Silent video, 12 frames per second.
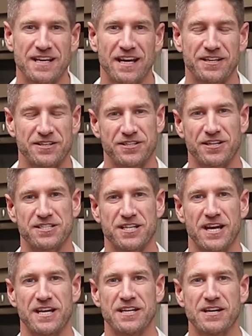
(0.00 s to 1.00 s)
and as I
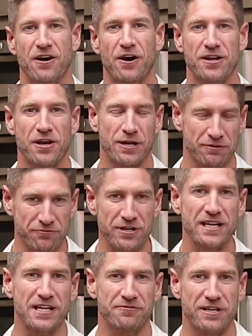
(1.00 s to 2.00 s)
say, I know it
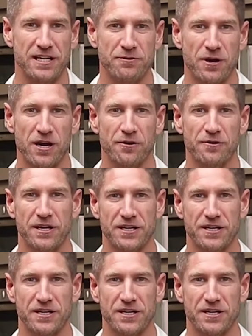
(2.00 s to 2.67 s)
really well,